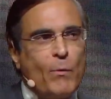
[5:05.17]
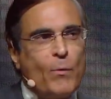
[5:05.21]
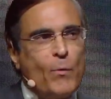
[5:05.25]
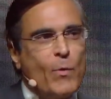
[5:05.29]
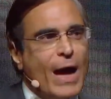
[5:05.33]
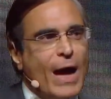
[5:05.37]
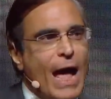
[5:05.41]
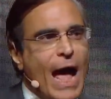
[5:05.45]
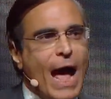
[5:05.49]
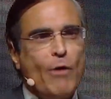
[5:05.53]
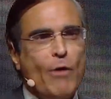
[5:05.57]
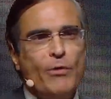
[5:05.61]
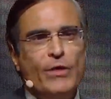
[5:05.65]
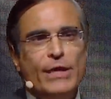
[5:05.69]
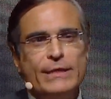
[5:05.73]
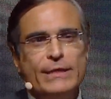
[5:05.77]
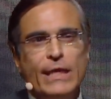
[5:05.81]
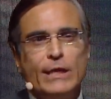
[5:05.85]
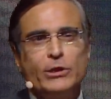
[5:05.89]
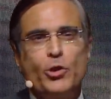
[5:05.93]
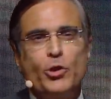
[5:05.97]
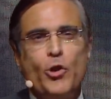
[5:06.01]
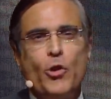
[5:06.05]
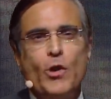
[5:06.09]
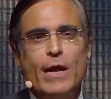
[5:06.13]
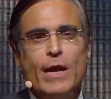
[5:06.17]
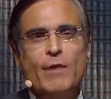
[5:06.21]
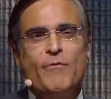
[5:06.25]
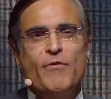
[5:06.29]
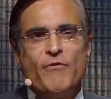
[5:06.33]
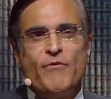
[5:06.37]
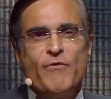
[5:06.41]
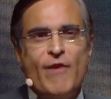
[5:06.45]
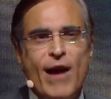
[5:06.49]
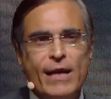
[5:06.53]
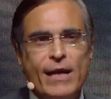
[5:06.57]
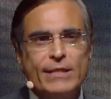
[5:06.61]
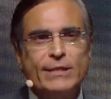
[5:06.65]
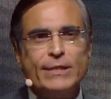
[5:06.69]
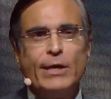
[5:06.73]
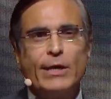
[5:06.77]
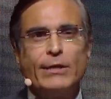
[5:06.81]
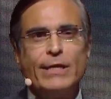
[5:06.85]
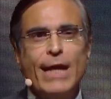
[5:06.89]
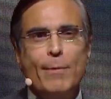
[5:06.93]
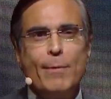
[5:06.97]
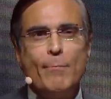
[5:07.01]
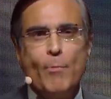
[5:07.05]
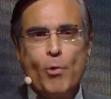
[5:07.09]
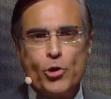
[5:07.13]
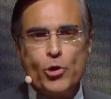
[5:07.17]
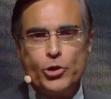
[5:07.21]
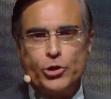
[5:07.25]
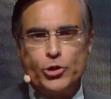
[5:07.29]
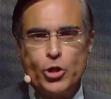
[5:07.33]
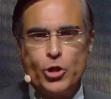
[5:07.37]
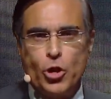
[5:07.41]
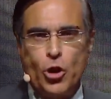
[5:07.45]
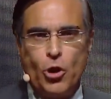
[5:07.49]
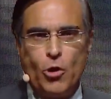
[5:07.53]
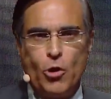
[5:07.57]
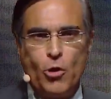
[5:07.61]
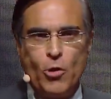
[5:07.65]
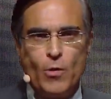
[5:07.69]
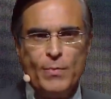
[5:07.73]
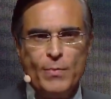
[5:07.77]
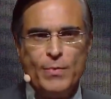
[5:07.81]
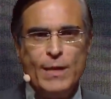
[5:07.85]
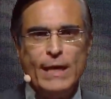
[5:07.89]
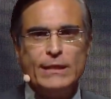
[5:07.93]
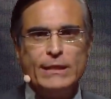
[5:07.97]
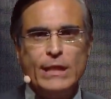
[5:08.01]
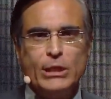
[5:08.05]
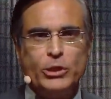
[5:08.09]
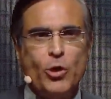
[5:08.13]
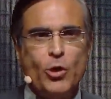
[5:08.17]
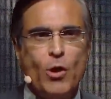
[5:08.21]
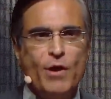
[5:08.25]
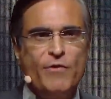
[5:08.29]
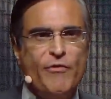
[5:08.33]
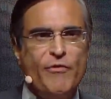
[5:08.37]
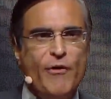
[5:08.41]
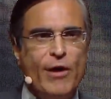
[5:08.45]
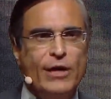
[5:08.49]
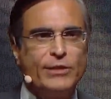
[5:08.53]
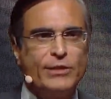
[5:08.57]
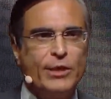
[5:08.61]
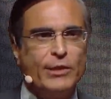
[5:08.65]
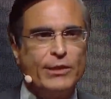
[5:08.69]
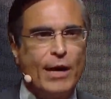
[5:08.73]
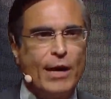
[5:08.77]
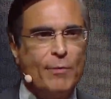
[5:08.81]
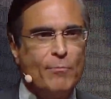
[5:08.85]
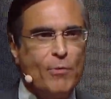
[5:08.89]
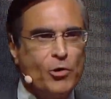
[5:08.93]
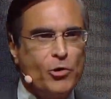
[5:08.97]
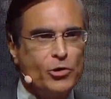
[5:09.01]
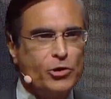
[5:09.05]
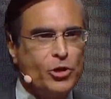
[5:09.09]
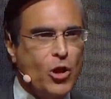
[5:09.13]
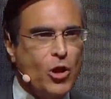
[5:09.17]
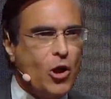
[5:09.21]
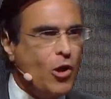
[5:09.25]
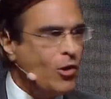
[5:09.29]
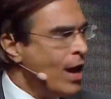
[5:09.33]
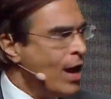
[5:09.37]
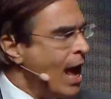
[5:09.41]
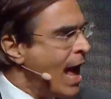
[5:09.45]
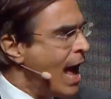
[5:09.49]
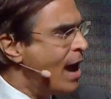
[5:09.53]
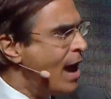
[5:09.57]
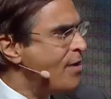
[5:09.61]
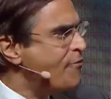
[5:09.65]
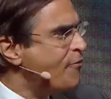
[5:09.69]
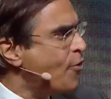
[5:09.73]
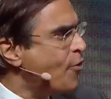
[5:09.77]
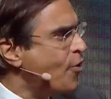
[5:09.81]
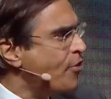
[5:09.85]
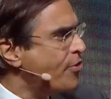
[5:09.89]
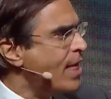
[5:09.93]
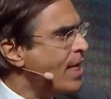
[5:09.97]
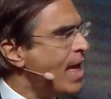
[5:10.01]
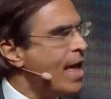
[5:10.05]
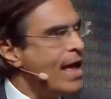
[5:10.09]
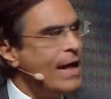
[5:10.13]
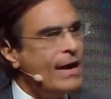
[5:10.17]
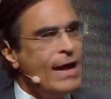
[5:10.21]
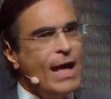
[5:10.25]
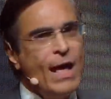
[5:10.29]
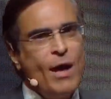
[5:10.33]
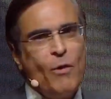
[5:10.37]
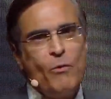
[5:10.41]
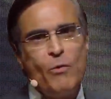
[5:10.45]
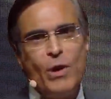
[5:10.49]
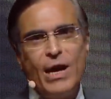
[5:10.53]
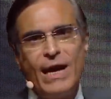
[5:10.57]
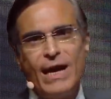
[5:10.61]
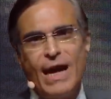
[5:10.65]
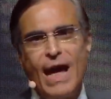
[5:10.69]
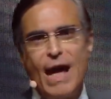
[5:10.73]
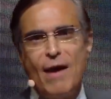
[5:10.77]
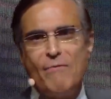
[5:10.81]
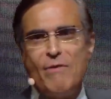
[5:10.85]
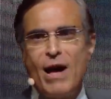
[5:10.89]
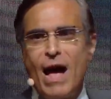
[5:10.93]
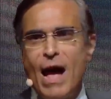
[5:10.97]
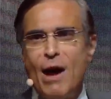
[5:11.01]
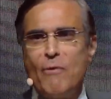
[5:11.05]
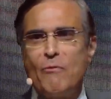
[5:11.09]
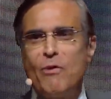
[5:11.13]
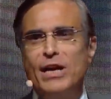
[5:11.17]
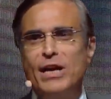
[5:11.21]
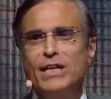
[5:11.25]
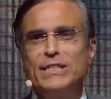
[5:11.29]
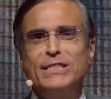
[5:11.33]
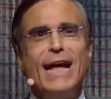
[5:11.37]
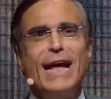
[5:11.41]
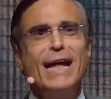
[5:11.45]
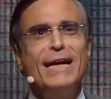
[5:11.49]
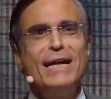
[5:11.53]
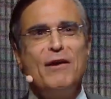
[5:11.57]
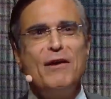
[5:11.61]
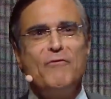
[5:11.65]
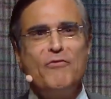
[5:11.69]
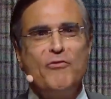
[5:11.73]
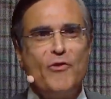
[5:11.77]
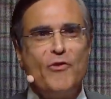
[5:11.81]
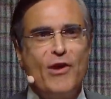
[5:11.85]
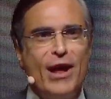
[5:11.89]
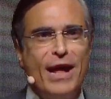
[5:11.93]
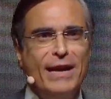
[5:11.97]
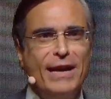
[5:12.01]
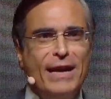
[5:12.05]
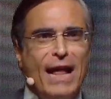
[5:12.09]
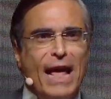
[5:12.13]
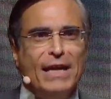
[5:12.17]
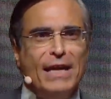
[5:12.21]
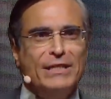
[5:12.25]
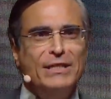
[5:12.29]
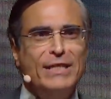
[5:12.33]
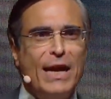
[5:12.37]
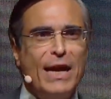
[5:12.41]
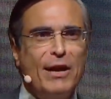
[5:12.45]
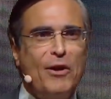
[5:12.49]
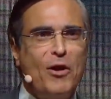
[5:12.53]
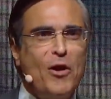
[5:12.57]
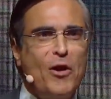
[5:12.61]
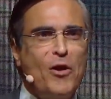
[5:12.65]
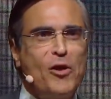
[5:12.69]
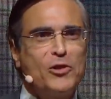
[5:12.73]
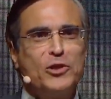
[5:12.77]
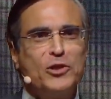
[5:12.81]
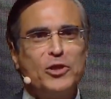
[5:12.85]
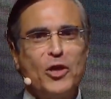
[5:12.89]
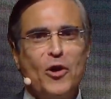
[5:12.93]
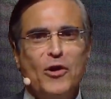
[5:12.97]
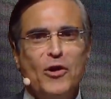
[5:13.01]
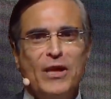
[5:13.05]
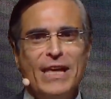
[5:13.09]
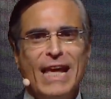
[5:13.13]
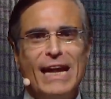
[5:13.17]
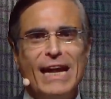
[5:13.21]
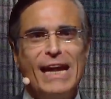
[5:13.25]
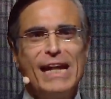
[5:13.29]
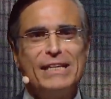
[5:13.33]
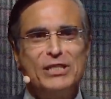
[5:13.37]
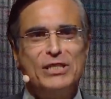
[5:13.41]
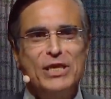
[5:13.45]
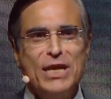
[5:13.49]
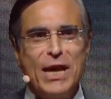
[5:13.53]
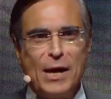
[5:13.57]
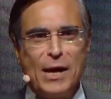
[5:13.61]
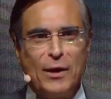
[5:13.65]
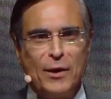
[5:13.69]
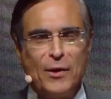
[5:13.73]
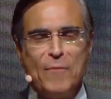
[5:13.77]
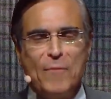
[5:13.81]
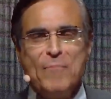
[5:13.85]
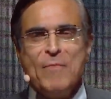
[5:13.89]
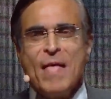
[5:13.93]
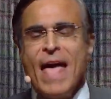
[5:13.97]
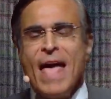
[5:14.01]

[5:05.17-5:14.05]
how this is going faster than Moore's Law. This is going faster than Moore's Law, and for that, we have our Italian friend, Generoso Ianniciello,